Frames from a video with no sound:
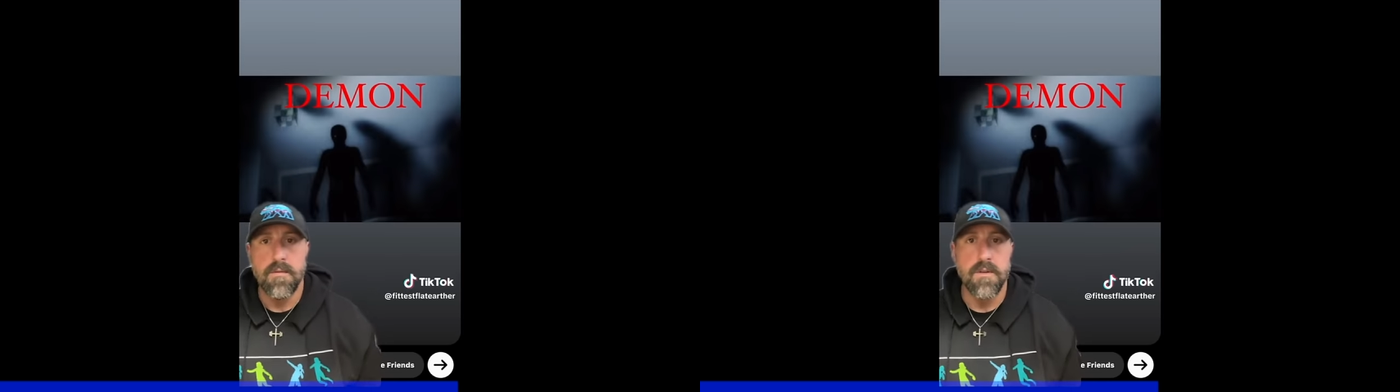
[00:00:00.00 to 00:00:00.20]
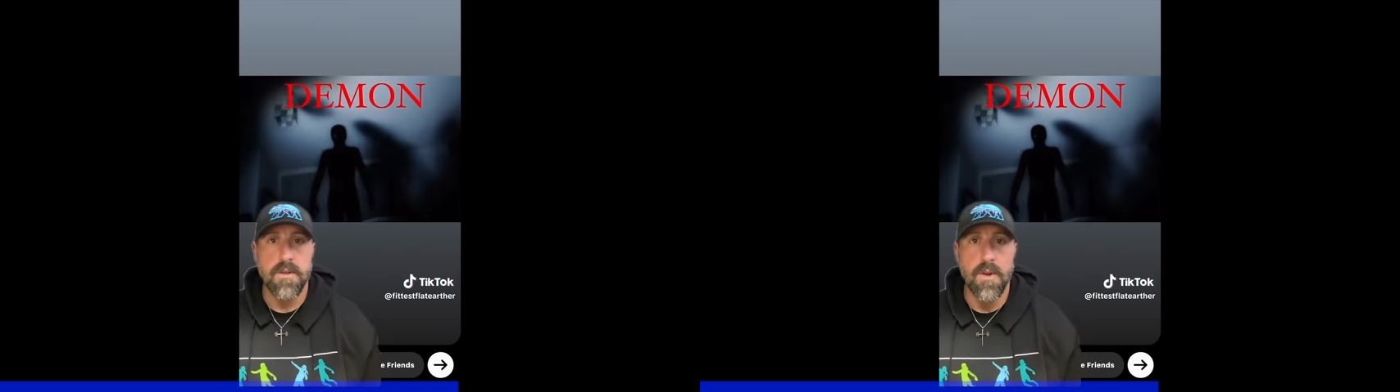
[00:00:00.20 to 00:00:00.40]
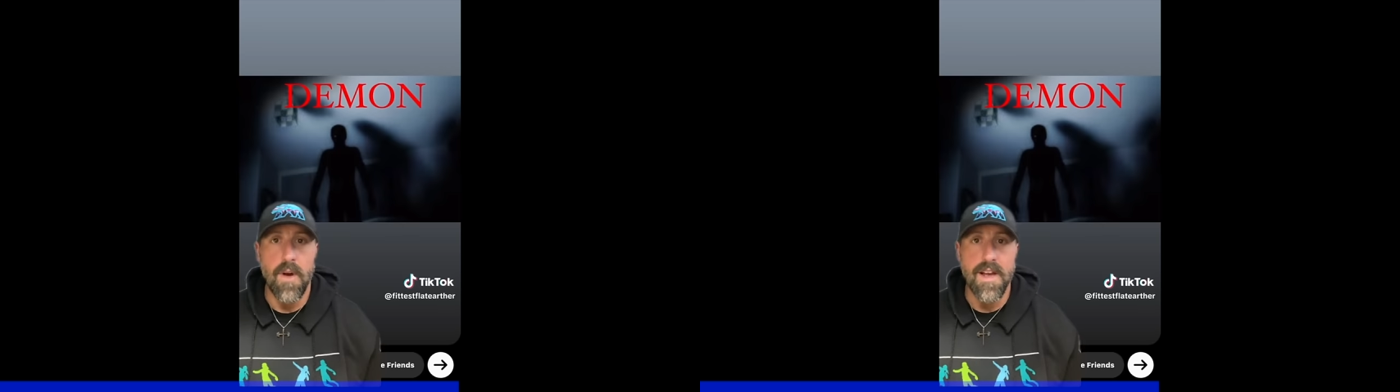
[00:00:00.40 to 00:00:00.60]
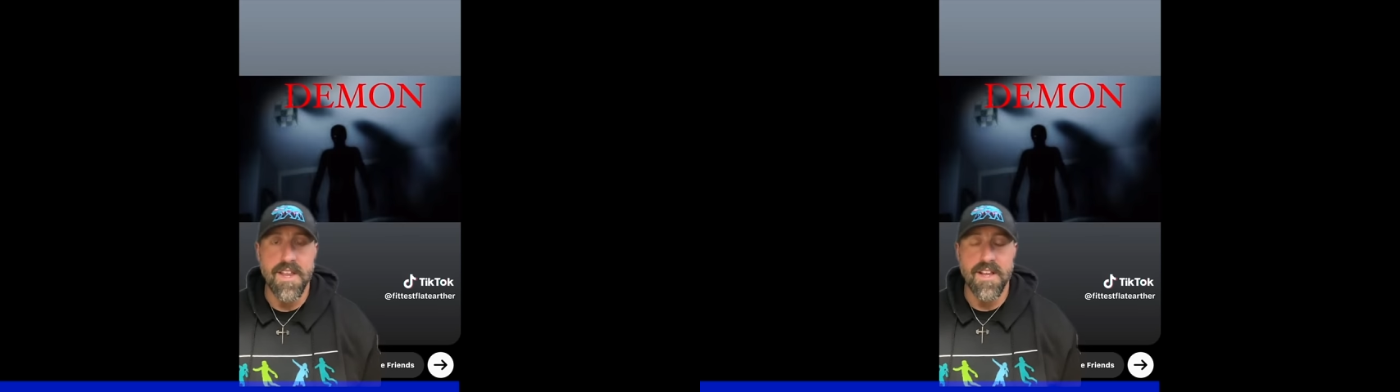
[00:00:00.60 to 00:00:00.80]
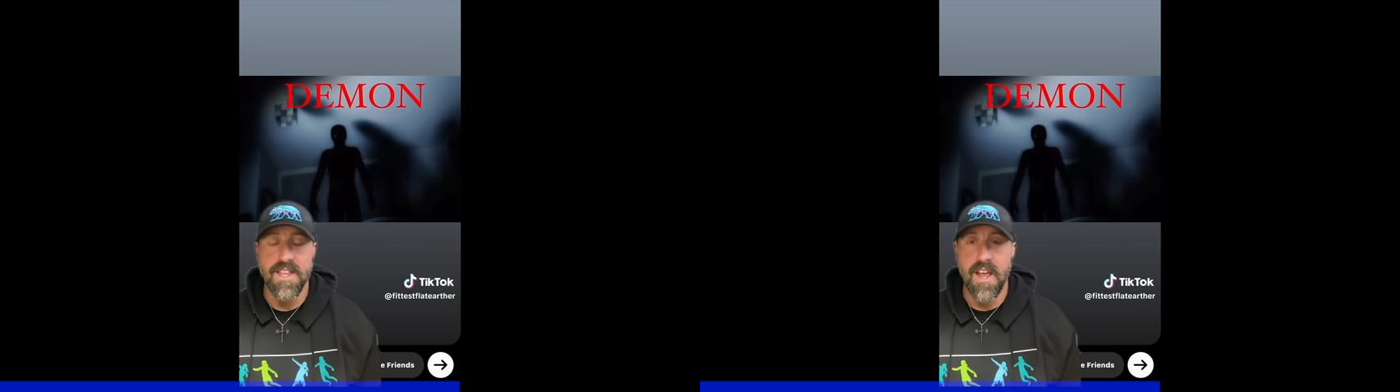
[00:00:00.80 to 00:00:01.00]
So as
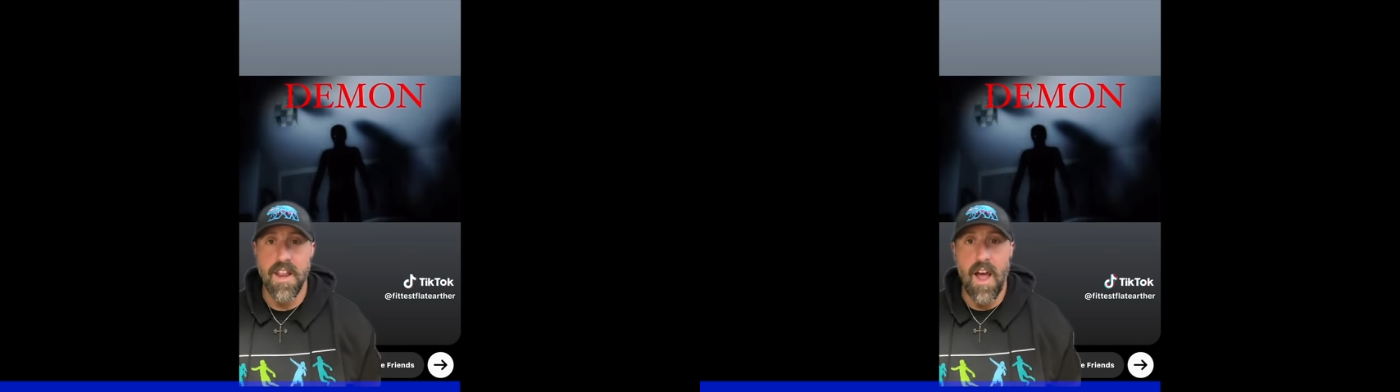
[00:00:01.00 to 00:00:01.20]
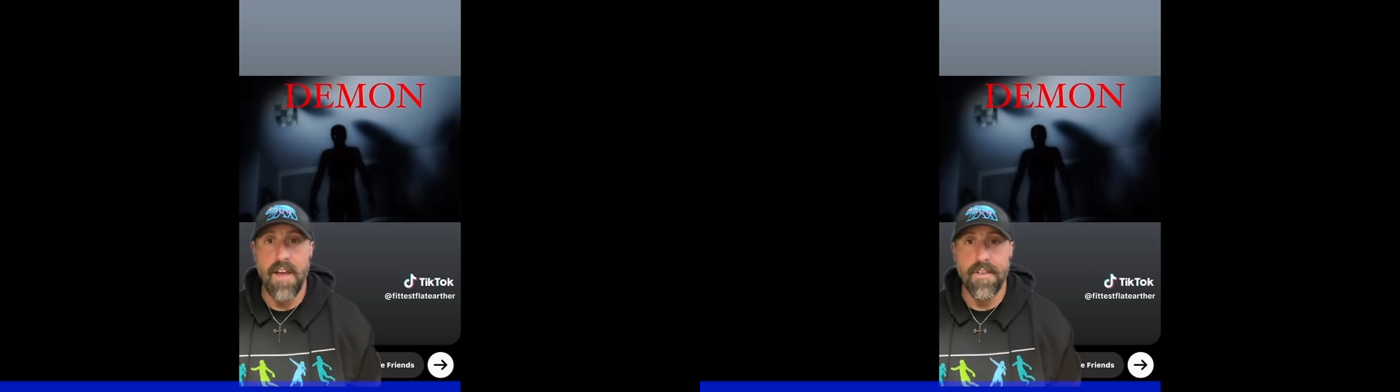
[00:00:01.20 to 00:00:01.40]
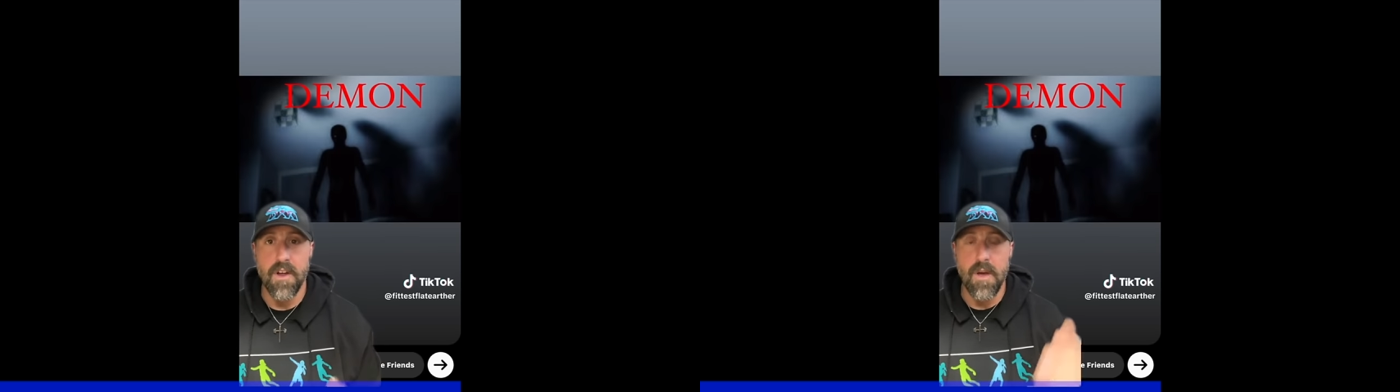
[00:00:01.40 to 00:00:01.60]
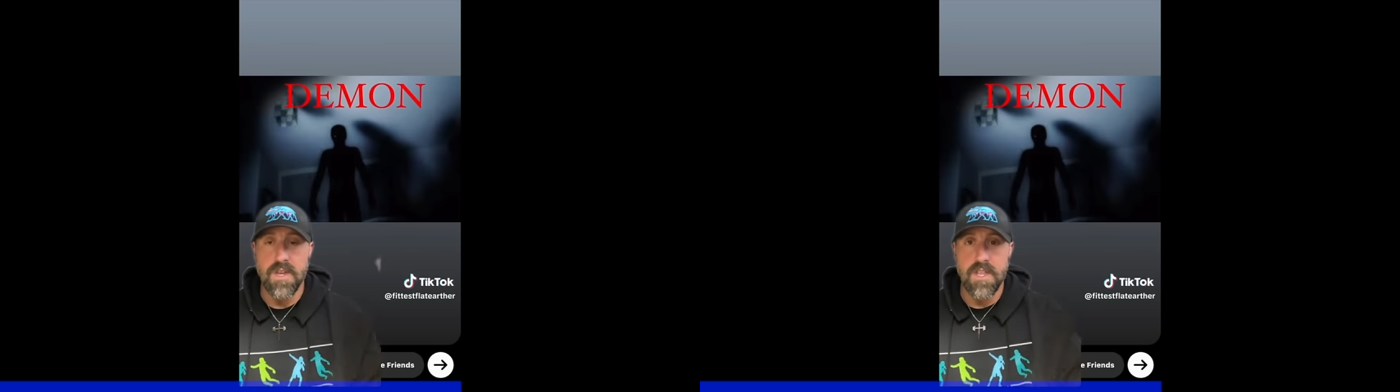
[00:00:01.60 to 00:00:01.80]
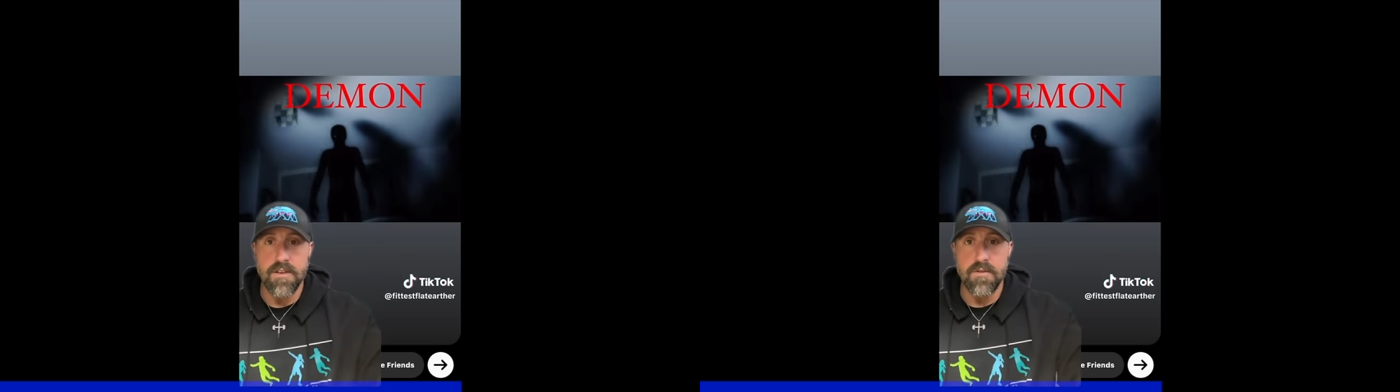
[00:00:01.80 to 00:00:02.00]
I said, I thought I
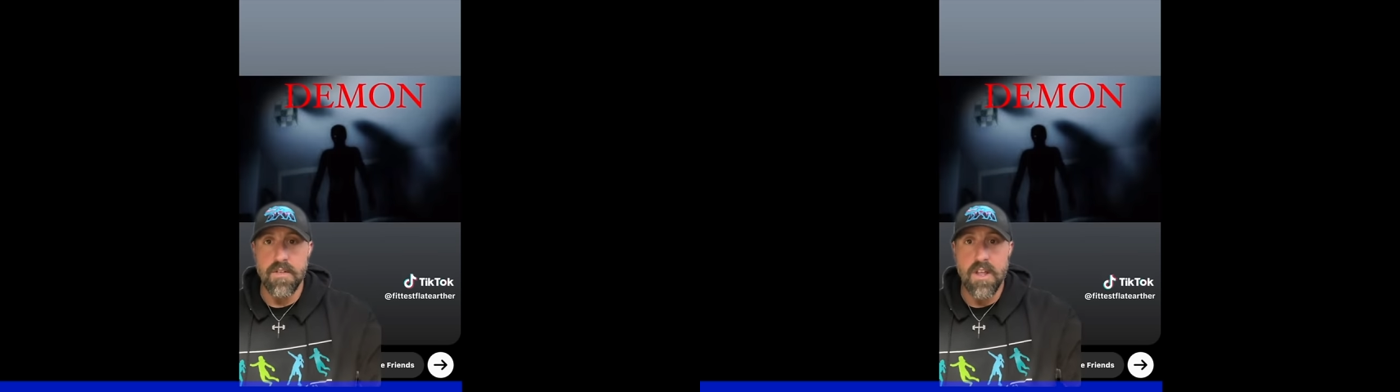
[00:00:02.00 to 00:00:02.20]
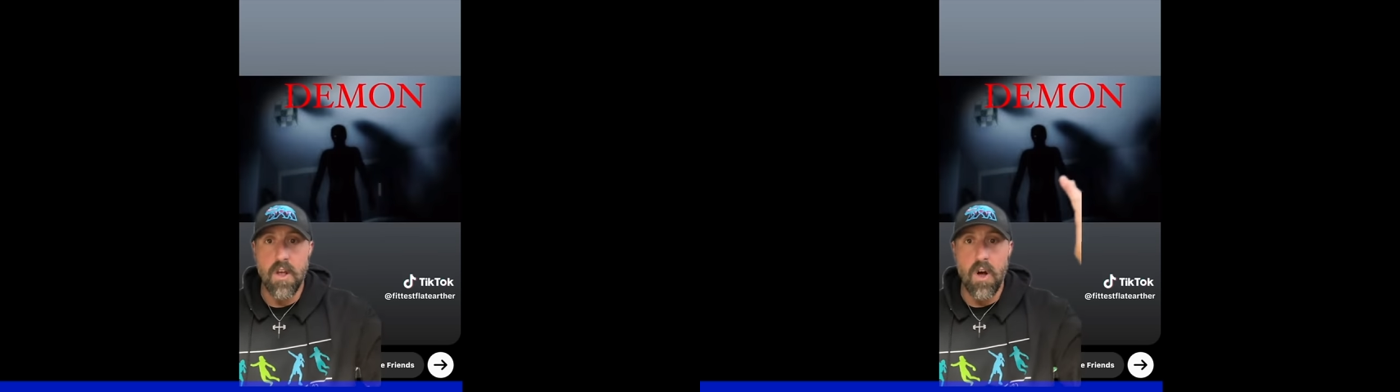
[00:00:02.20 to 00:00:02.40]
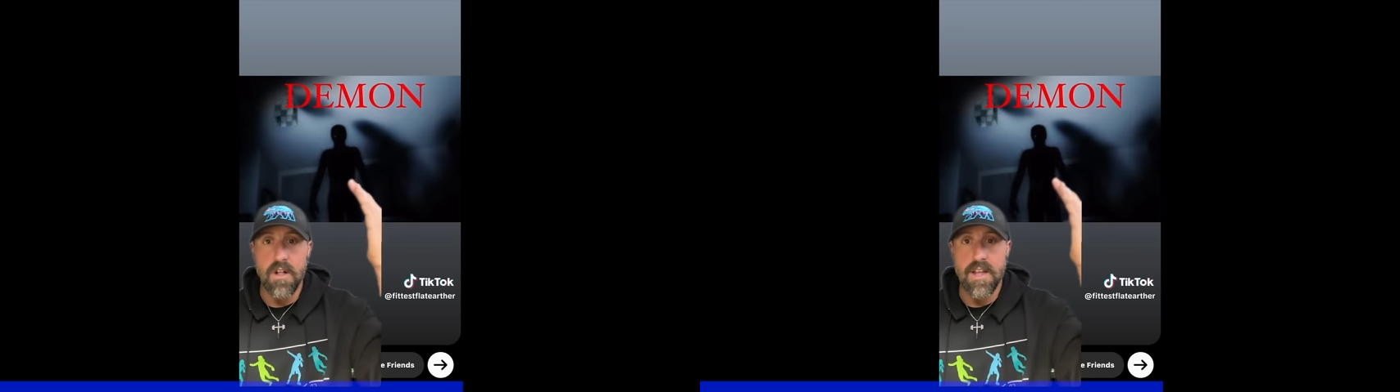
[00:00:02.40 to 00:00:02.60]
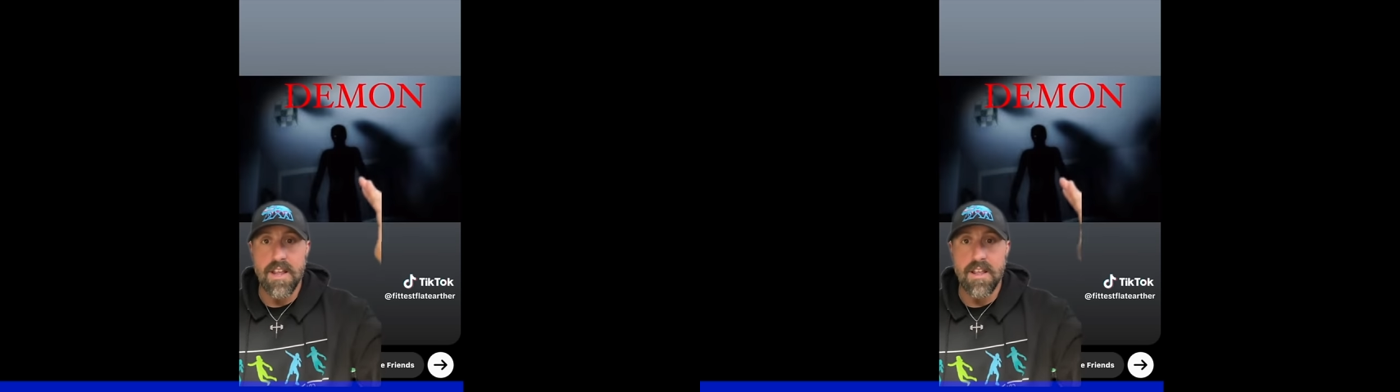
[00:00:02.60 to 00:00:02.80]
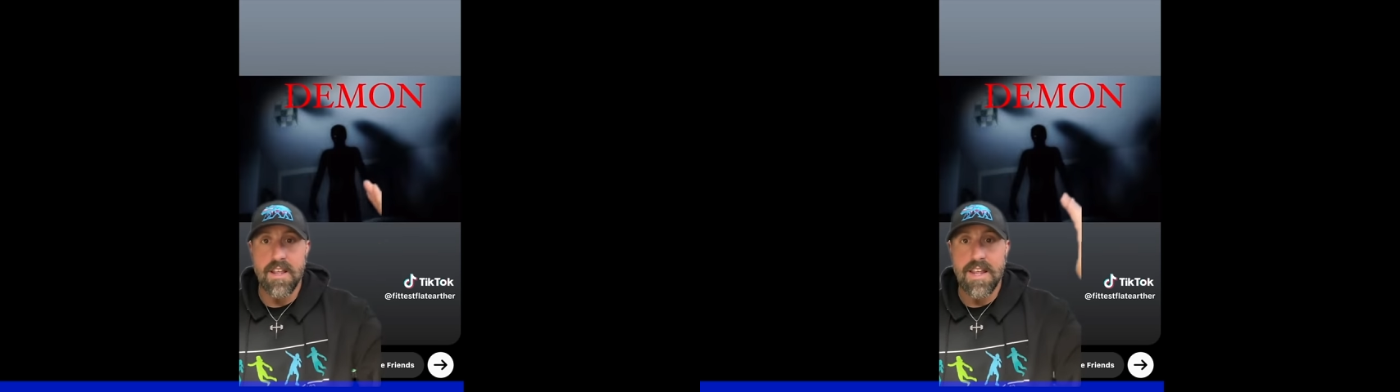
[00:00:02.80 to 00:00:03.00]
was literally
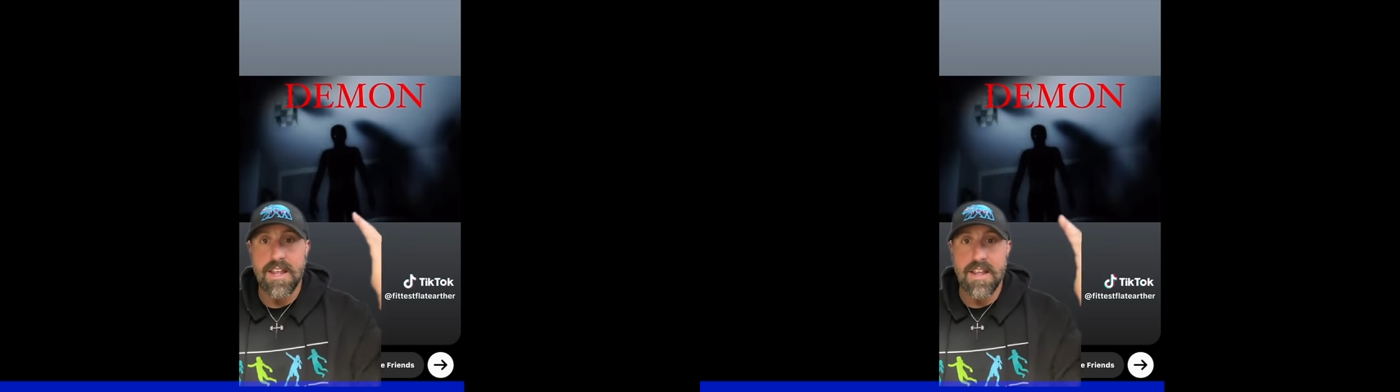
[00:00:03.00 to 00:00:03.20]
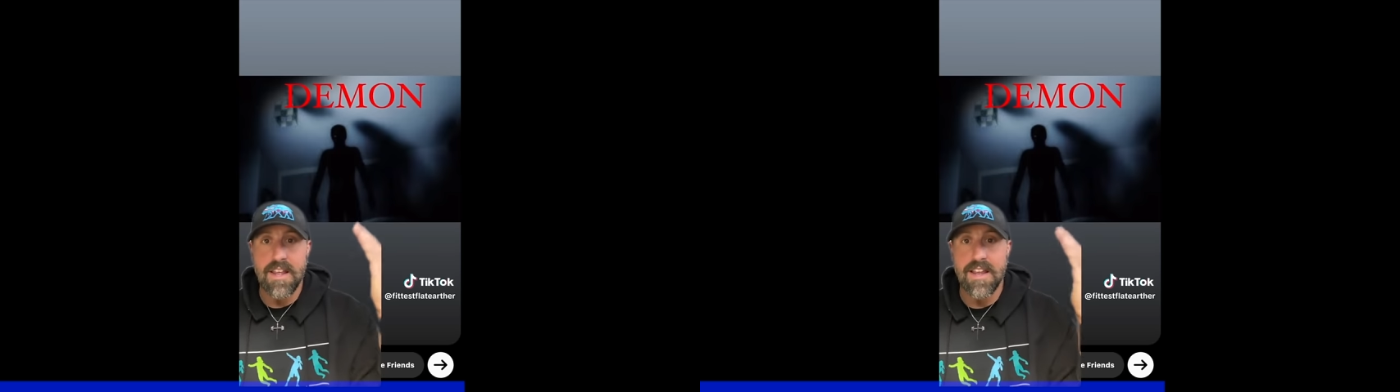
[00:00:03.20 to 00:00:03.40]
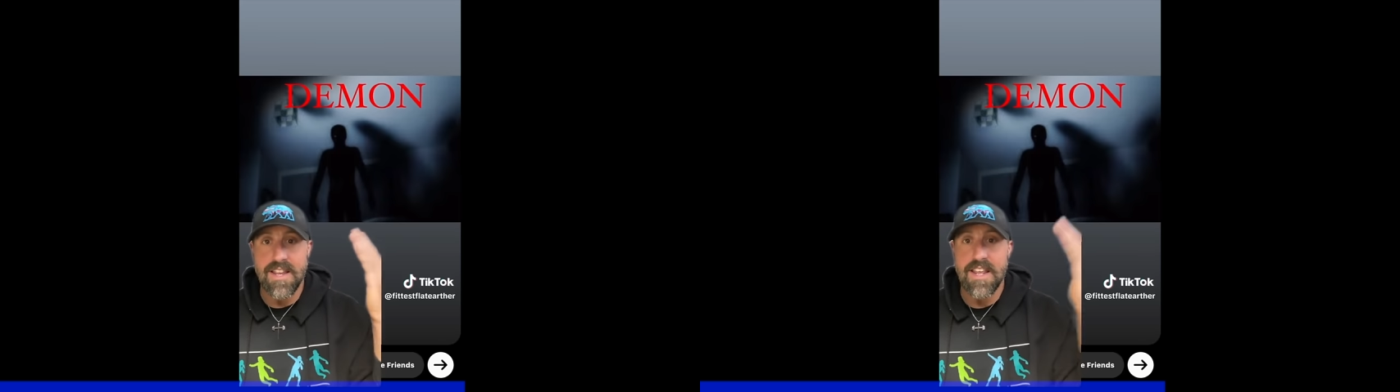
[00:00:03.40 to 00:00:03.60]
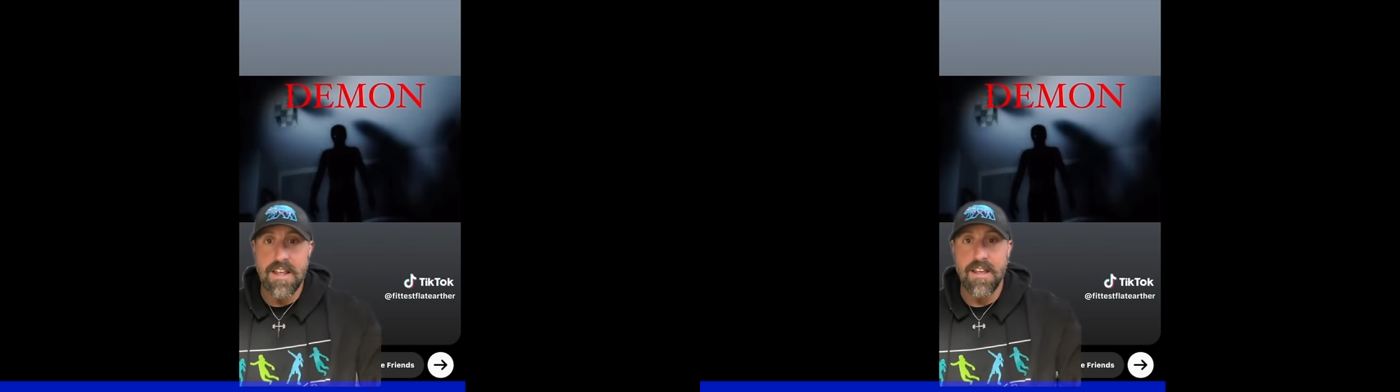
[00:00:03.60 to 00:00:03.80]
calling ET